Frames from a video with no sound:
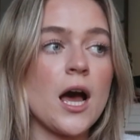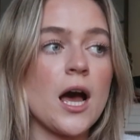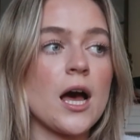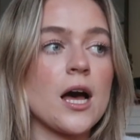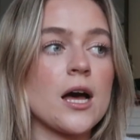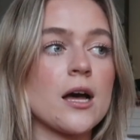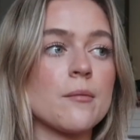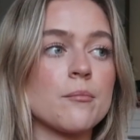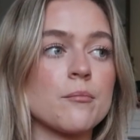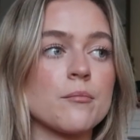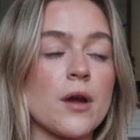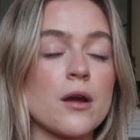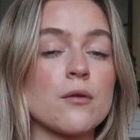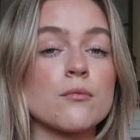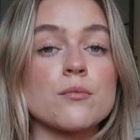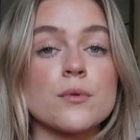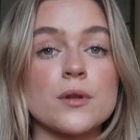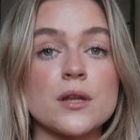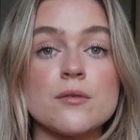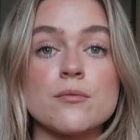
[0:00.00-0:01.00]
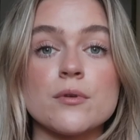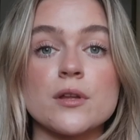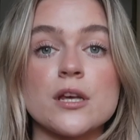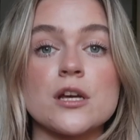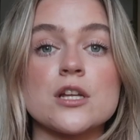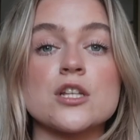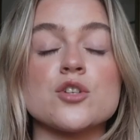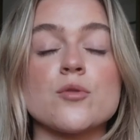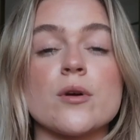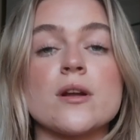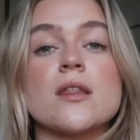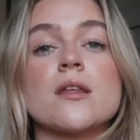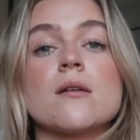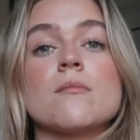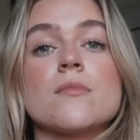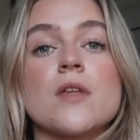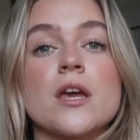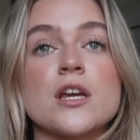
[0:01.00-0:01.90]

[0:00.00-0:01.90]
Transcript: I really enjoyed them.